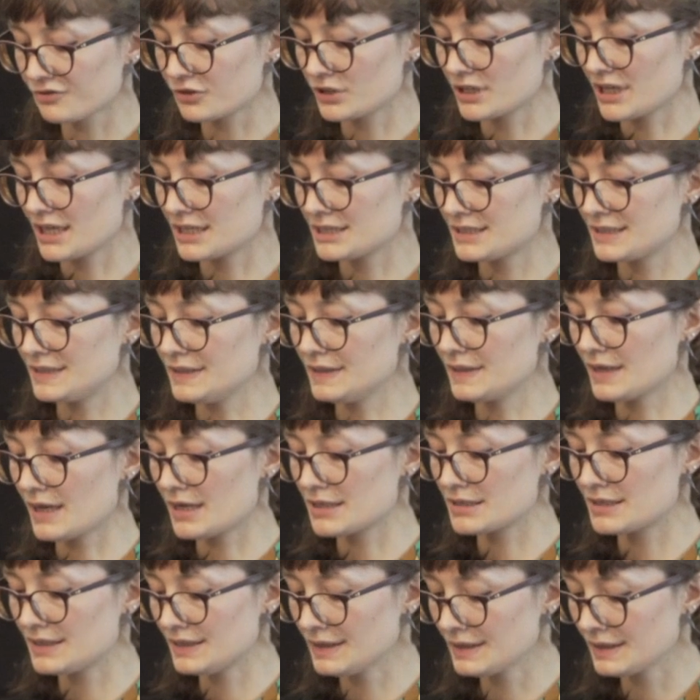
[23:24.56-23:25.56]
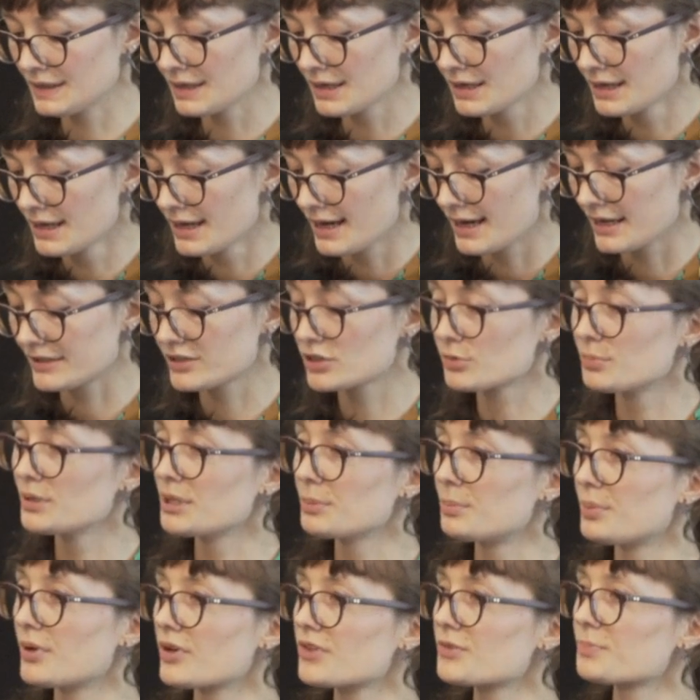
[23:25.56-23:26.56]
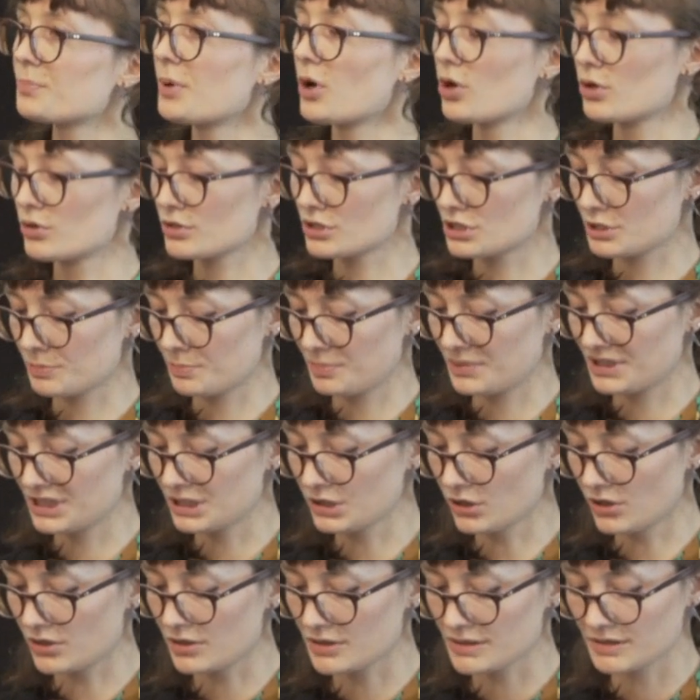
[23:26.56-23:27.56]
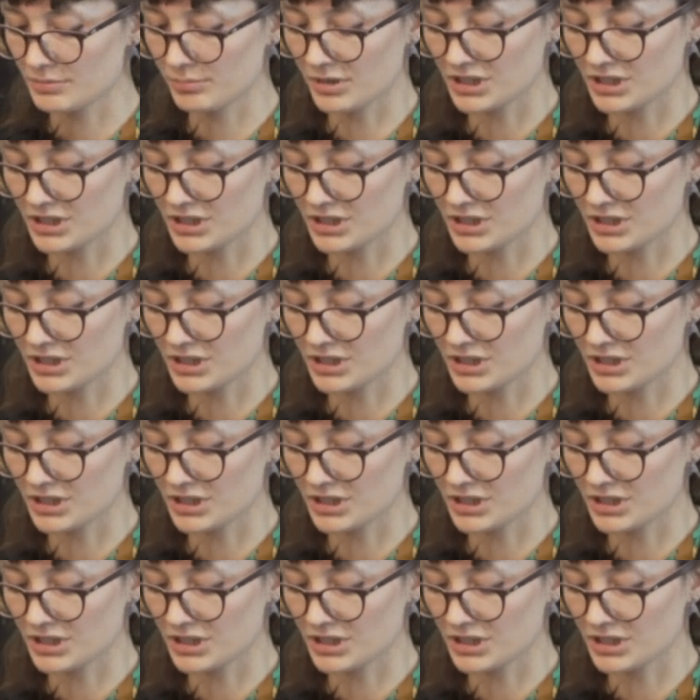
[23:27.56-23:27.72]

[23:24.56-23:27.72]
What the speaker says: for 1919, had to be postponed because